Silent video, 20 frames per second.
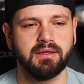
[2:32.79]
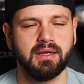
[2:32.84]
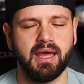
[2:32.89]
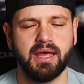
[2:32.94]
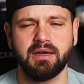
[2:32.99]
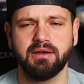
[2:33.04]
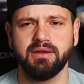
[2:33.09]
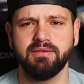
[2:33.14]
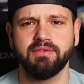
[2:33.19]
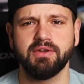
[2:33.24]

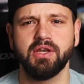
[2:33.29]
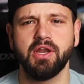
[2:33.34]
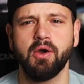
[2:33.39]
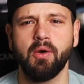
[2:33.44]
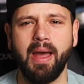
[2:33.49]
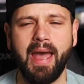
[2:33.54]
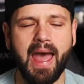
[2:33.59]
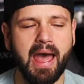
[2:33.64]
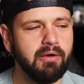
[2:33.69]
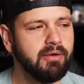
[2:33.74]
I don't even
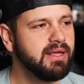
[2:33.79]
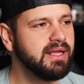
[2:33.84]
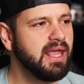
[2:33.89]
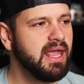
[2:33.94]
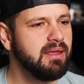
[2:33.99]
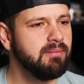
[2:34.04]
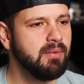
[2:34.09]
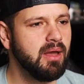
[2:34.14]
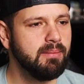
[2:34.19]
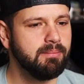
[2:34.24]
know how it
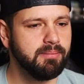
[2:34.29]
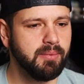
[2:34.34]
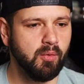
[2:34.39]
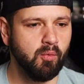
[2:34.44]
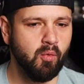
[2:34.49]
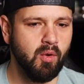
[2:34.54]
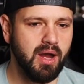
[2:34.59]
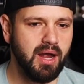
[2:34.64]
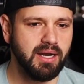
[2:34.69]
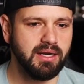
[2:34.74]
came up,
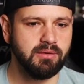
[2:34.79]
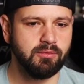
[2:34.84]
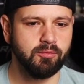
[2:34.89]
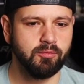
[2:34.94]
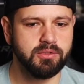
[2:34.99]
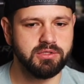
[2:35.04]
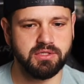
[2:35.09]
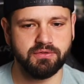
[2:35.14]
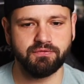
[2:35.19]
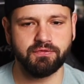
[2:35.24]
but Juan
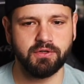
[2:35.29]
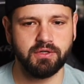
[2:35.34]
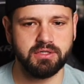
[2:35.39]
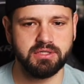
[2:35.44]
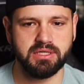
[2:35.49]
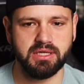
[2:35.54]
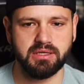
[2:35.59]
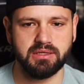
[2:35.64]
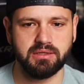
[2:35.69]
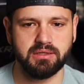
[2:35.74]
was the
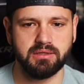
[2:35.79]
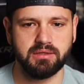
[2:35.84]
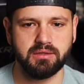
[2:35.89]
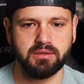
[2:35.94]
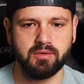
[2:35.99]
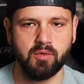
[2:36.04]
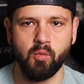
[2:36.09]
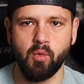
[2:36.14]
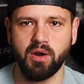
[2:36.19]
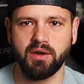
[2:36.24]
first
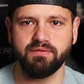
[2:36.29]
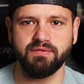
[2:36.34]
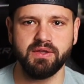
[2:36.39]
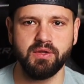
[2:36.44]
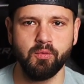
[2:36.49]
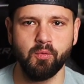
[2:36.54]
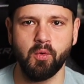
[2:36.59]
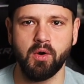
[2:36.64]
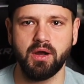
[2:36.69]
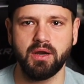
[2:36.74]

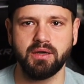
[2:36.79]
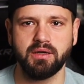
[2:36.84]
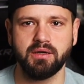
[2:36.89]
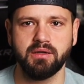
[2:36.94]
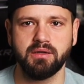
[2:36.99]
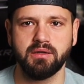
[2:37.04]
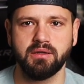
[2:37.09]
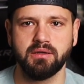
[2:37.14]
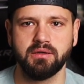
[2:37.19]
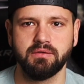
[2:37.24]
1v1
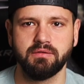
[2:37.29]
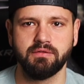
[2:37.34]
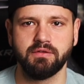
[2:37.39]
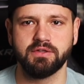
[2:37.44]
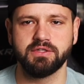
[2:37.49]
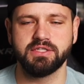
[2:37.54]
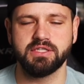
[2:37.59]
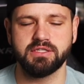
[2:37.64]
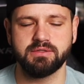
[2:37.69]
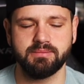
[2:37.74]

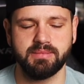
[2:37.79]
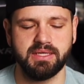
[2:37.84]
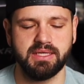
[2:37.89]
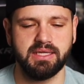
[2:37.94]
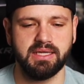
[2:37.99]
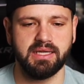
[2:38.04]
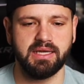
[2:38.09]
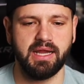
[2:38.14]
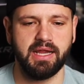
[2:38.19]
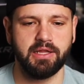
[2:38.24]
versus
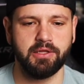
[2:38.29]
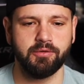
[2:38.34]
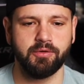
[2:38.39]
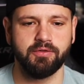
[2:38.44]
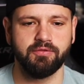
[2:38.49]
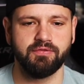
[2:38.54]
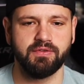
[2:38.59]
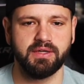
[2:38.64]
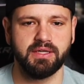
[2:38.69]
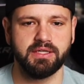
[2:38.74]
me in Halo
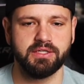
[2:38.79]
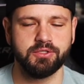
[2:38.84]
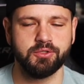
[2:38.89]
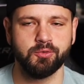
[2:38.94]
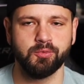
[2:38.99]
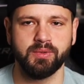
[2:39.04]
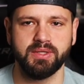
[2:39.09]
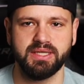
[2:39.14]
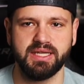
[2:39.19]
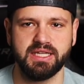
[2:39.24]
Infinite
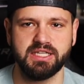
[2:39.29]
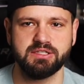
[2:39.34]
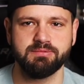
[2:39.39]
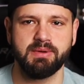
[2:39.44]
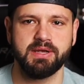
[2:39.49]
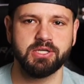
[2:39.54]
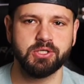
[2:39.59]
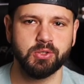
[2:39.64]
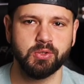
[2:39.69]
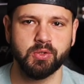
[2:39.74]
to win a
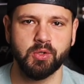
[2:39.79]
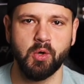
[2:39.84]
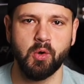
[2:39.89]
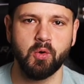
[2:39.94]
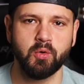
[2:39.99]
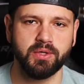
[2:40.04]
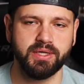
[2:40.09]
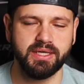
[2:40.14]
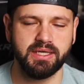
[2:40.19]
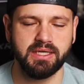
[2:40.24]
special
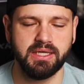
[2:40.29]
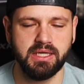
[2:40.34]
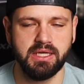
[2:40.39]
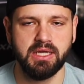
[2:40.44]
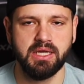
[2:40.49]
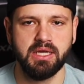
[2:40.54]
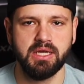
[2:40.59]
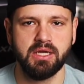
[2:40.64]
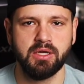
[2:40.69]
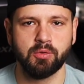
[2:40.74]
golden
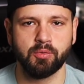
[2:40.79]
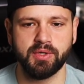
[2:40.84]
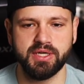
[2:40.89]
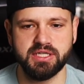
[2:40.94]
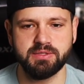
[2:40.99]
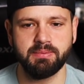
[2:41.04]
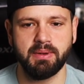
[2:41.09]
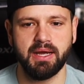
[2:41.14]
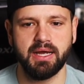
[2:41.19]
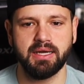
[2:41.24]

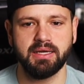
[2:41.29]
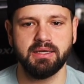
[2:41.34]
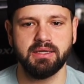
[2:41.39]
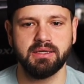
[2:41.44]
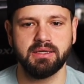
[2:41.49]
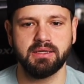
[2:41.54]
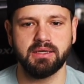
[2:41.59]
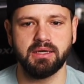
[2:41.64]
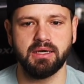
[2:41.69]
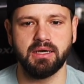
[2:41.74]
respawn.
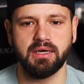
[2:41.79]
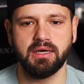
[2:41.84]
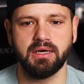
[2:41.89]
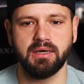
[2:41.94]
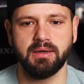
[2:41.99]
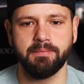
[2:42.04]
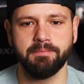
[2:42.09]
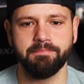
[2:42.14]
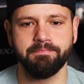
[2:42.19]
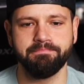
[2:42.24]

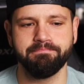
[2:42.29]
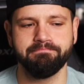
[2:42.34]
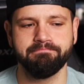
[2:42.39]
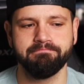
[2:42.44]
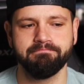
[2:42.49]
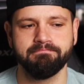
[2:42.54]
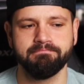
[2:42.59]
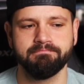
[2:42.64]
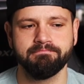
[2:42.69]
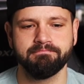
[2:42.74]

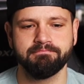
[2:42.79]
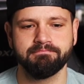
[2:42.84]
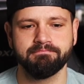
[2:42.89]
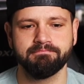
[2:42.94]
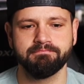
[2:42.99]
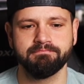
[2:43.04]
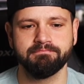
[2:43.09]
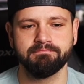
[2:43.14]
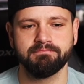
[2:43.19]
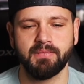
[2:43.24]

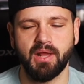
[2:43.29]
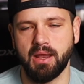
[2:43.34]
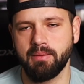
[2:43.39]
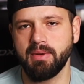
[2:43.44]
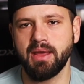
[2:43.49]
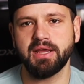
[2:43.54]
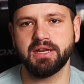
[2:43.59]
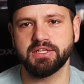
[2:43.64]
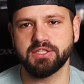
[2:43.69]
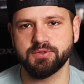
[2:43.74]
I'm
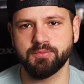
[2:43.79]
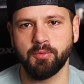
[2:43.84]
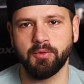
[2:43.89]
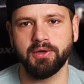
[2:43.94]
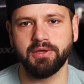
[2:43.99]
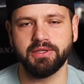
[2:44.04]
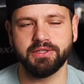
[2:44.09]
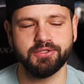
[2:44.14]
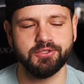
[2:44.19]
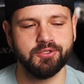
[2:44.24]
not going to
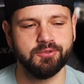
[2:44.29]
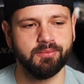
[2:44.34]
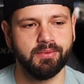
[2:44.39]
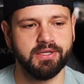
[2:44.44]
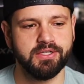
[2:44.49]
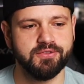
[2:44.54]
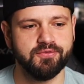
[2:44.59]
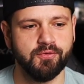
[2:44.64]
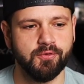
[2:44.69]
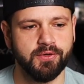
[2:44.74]
spoil it too
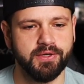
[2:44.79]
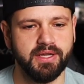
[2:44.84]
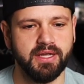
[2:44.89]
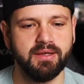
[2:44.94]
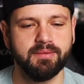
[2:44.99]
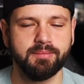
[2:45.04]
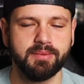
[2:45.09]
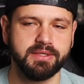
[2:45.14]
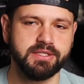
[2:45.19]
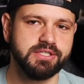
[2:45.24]
much for
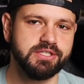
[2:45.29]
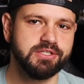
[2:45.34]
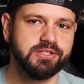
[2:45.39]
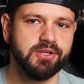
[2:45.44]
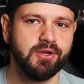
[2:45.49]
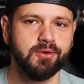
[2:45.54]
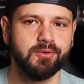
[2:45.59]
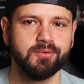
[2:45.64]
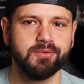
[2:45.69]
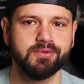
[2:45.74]
you, but just
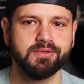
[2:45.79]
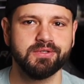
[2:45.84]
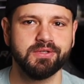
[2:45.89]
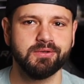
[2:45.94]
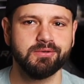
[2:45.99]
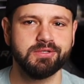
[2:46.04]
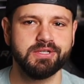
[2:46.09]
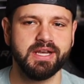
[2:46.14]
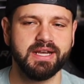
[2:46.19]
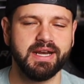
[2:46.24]
go
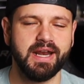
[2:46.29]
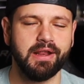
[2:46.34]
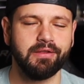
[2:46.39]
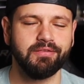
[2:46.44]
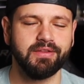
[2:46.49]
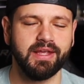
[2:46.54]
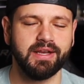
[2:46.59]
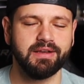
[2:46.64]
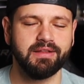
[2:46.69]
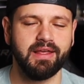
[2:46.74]
check it out
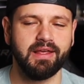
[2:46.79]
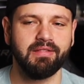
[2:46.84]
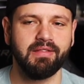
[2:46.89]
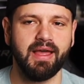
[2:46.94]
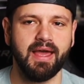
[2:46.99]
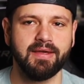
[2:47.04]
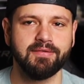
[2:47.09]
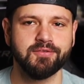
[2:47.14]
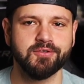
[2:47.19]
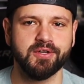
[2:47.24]
at the end of that
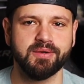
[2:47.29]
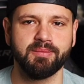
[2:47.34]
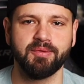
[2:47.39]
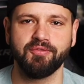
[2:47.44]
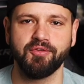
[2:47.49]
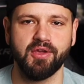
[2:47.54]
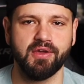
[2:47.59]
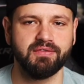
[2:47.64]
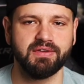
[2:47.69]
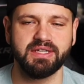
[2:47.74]
live stream
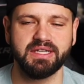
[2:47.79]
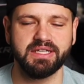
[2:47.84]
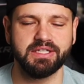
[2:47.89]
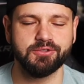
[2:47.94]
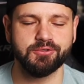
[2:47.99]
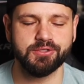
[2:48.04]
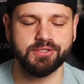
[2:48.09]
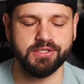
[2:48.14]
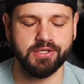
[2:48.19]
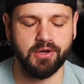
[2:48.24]
if you have any
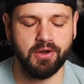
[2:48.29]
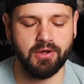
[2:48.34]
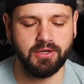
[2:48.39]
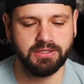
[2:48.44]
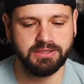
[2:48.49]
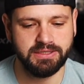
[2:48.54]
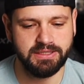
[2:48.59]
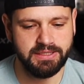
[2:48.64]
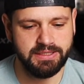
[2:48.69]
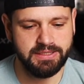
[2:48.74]
interest at
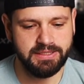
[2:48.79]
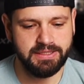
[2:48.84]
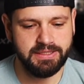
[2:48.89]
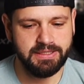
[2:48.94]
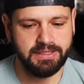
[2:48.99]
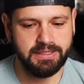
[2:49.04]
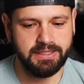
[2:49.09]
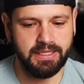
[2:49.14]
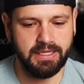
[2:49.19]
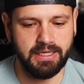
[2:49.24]

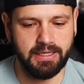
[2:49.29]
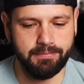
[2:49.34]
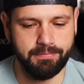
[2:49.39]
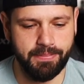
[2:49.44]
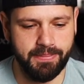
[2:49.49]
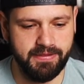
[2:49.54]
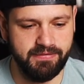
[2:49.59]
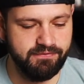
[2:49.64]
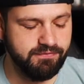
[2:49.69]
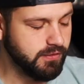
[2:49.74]
all.
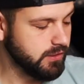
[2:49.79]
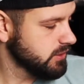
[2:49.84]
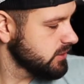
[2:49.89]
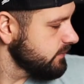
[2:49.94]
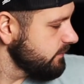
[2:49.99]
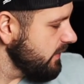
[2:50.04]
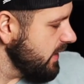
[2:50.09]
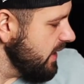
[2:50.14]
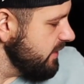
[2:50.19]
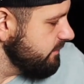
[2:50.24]
The
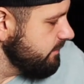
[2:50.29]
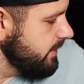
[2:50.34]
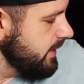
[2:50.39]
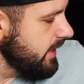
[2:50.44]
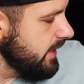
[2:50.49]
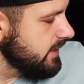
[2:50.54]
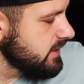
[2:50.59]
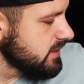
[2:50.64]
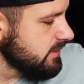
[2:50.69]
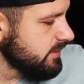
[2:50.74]
first five
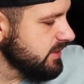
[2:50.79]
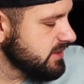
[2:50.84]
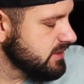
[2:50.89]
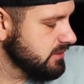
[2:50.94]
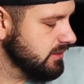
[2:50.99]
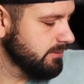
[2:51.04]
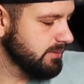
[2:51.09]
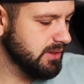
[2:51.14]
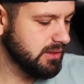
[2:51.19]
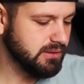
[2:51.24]
picks,
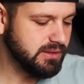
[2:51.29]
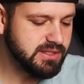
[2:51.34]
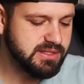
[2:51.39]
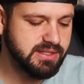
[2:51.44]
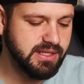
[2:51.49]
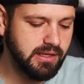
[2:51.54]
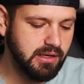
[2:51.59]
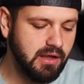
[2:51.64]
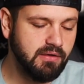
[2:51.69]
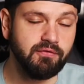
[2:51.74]
let me
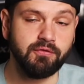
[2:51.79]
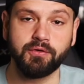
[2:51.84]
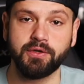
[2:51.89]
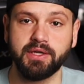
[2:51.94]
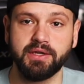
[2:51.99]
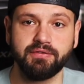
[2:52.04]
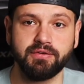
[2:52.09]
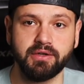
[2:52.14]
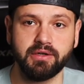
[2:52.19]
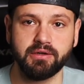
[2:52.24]
list that off for
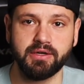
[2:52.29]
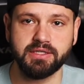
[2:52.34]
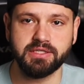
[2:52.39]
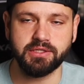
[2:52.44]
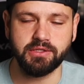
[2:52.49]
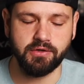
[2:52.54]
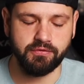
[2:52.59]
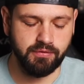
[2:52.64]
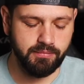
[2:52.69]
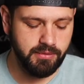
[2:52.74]
you if you're
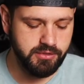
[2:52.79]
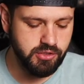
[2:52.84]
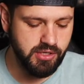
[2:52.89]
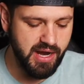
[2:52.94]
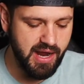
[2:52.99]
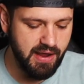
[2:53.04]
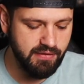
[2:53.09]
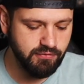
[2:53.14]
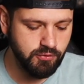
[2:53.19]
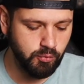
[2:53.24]
interested though, from the
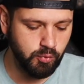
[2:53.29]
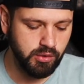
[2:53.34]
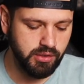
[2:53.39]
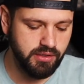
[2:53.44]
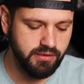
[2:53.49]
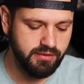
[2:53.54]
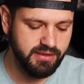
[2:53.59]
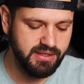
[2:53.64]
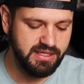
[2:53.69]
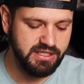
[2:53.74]
draft,
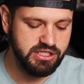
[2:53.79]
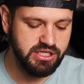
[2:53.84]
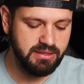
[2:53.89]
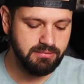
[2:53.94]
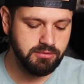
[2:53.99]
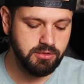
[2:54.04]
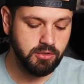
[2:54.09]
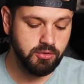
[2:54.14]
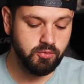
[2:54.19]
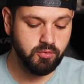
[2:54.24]
were the
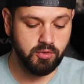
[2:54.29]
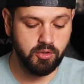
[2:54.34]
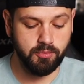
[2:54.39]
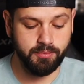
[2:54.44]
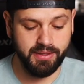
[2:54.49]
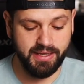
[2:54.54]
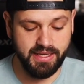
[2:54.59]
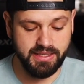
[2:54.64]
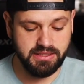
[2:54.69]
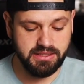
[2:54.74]
Gemstone Swirl
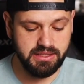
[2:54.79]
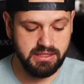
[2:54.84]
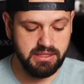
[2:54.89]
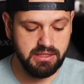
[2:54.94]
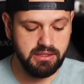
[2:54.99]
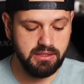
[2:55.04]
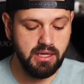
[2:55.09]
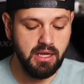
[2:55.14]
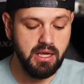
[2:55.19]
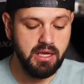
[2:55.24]

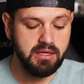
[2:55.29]
B18,